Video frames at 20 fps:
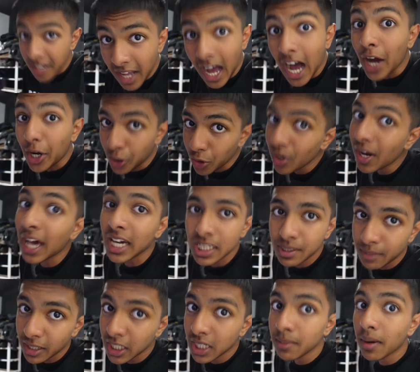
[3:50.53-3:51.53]
I do like
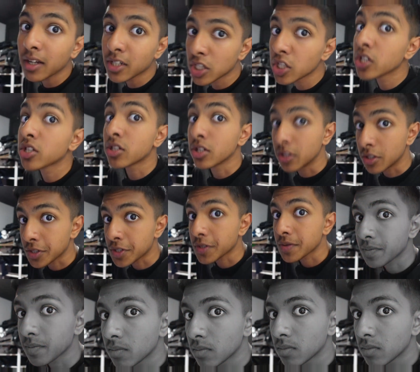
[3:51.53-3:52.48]
smashing my sixes.